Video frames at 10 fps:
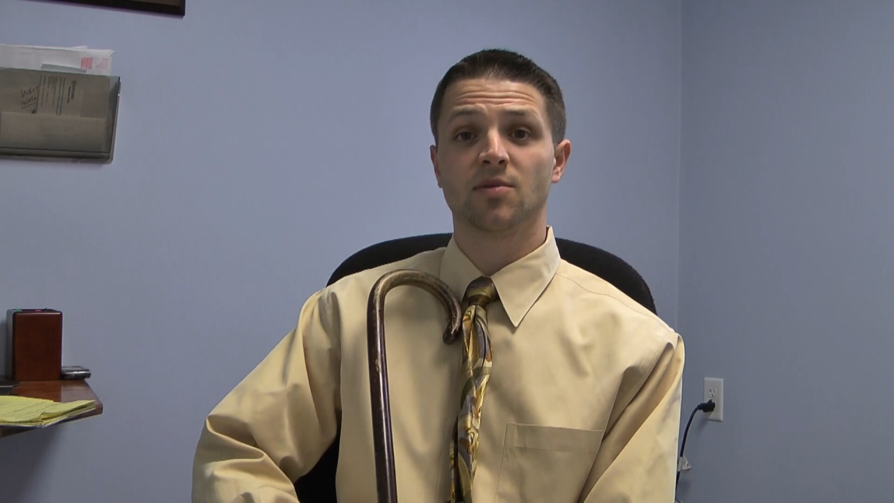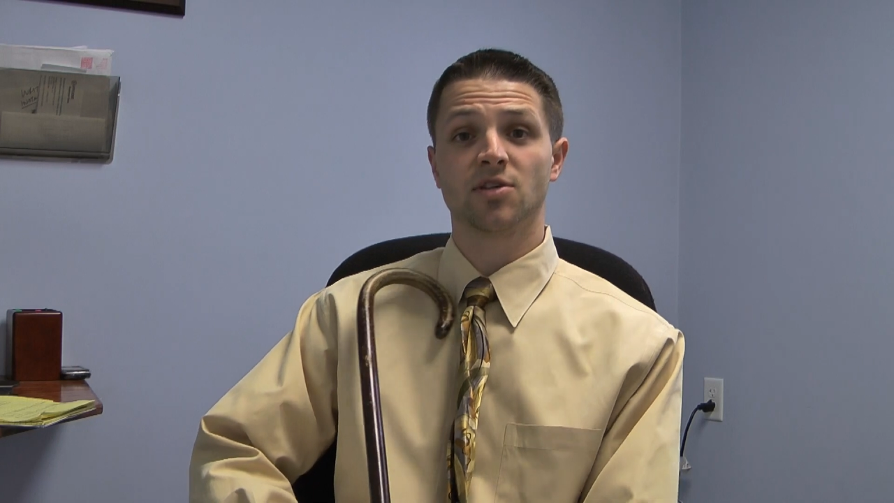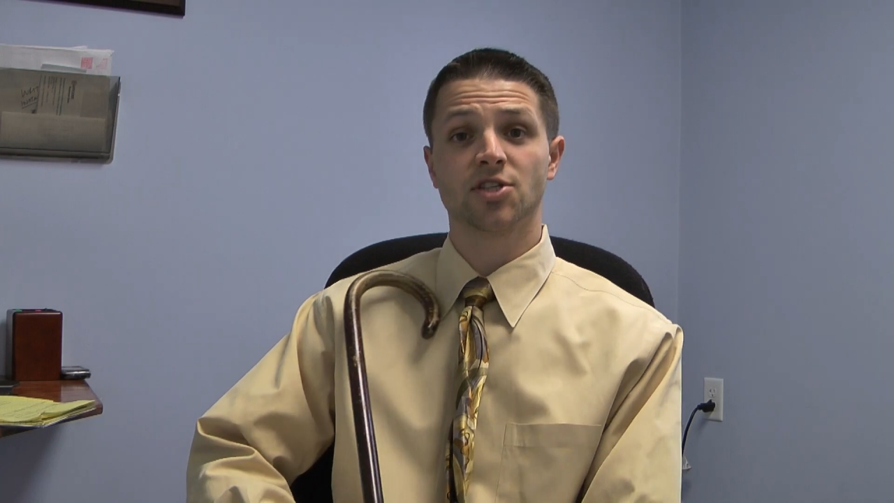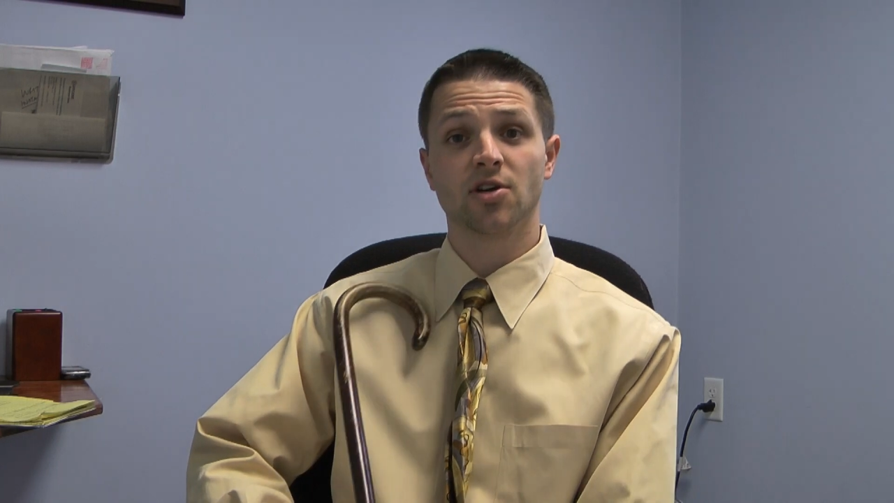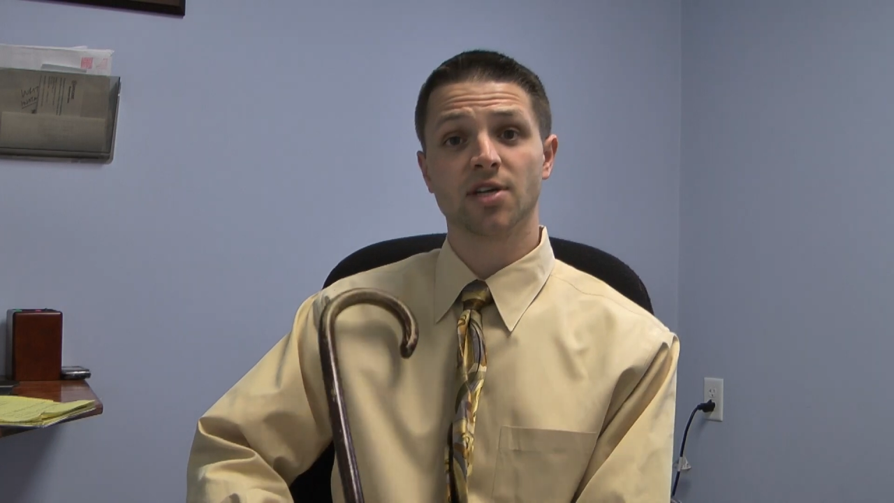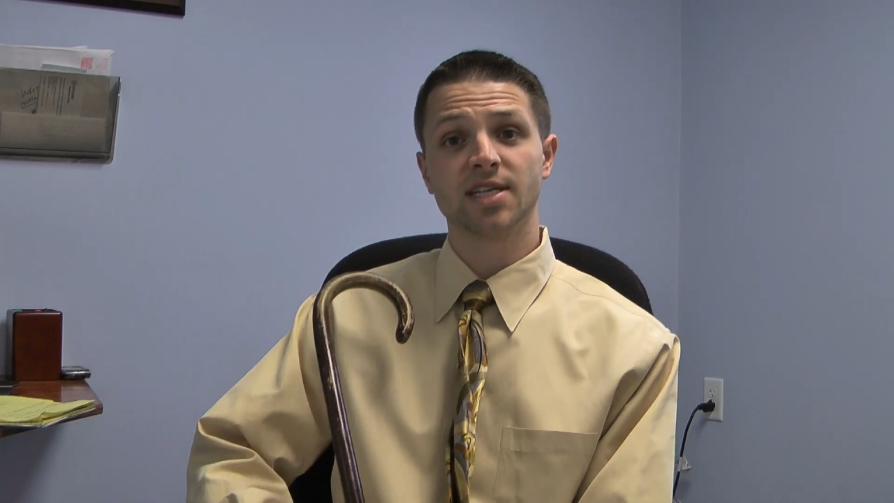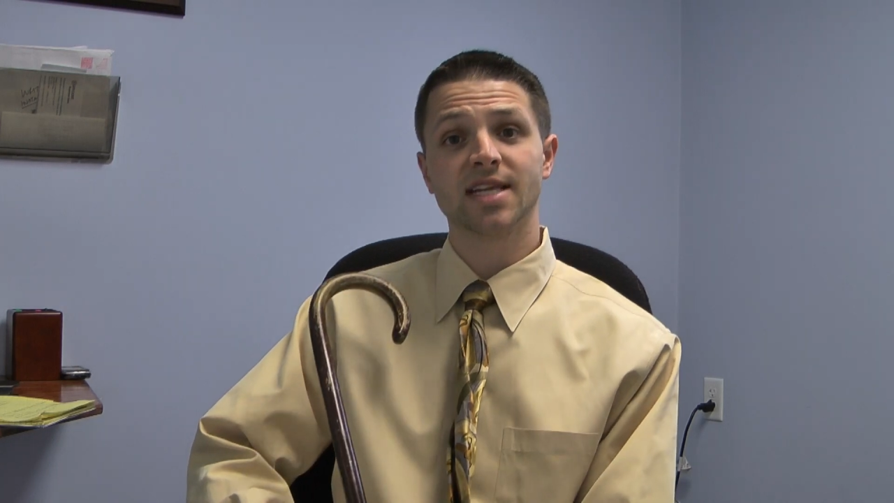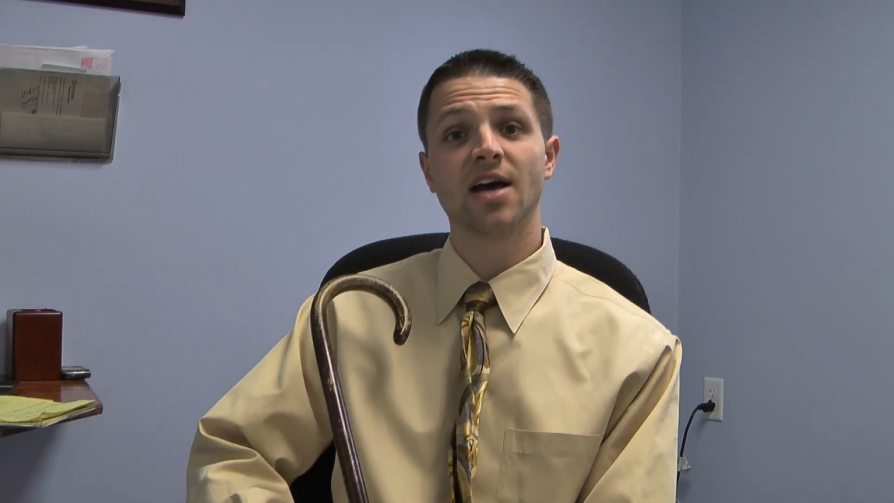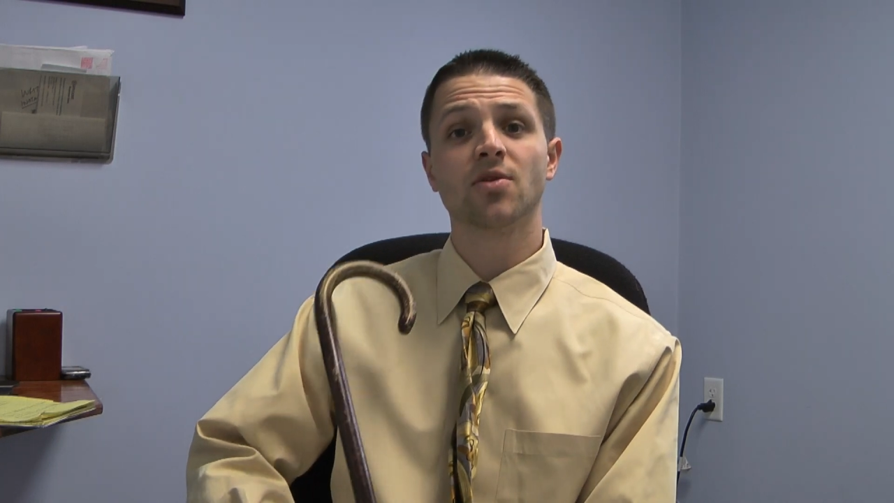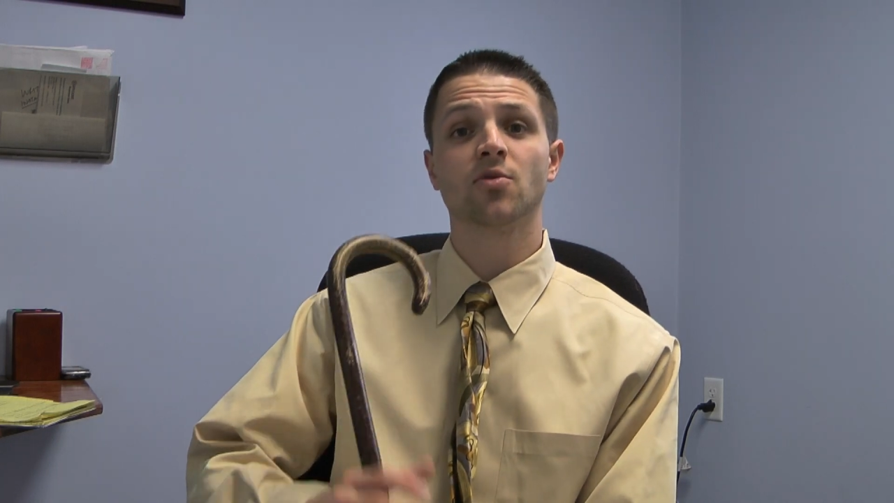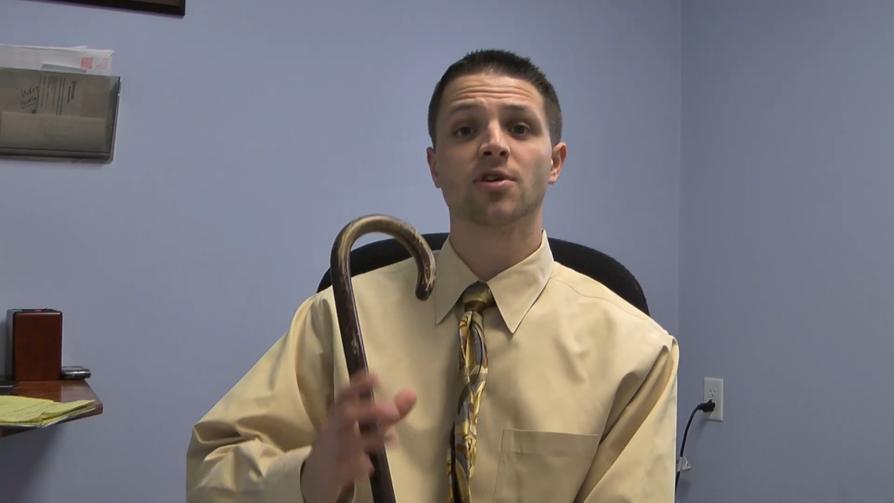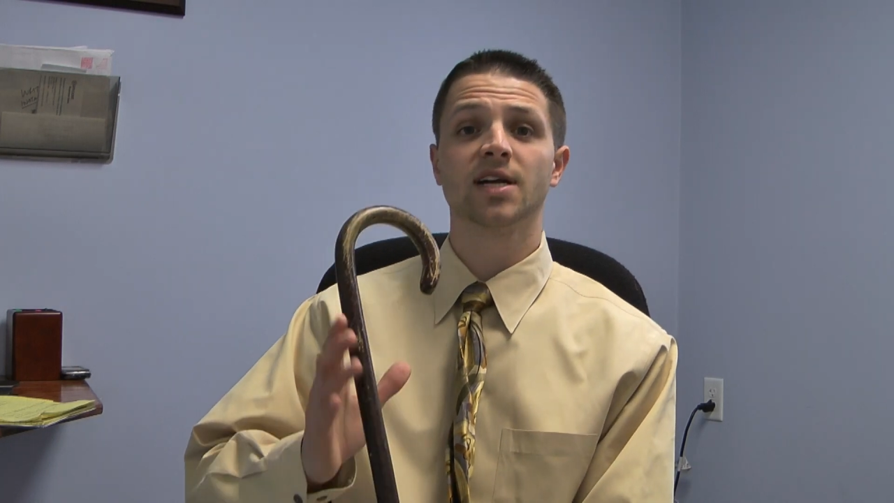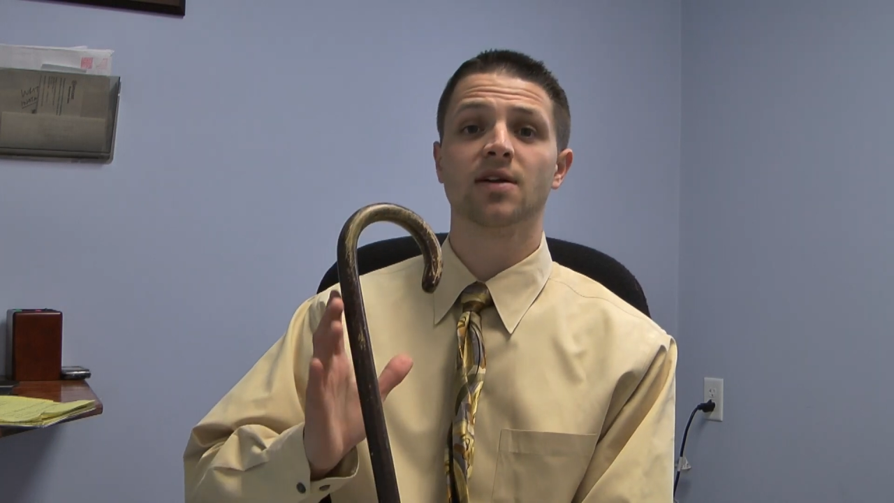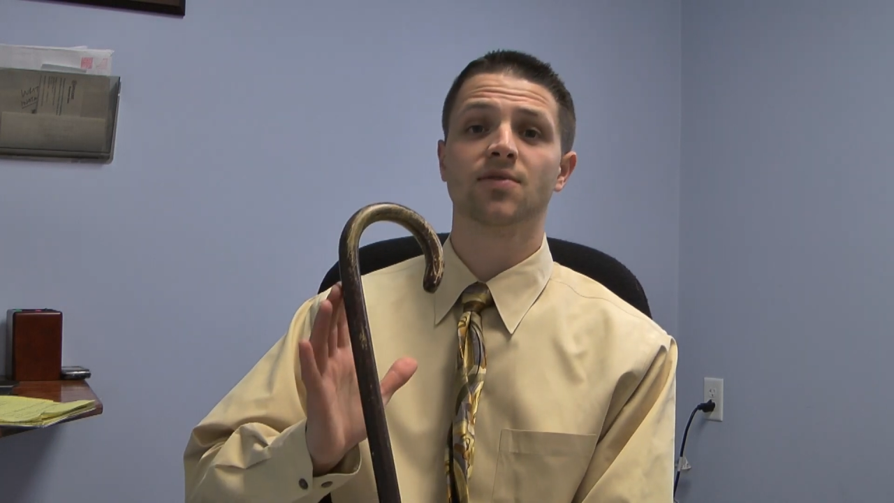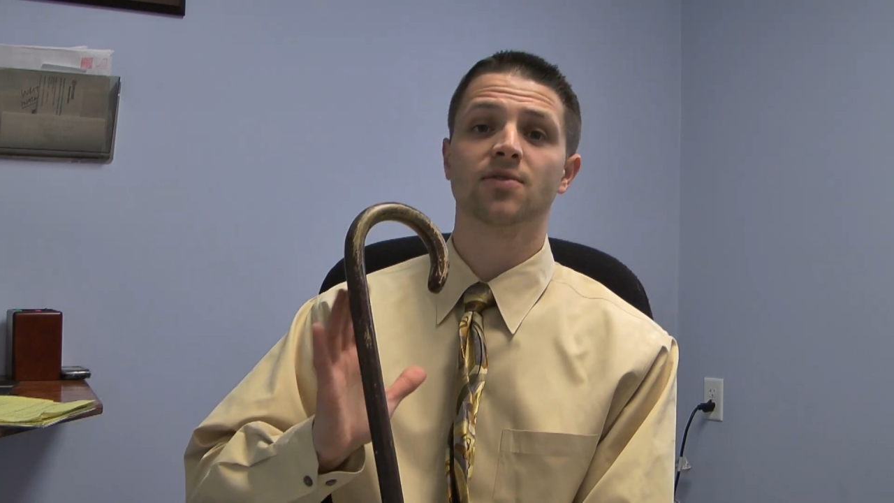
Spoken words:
I'm going to show you is how to work out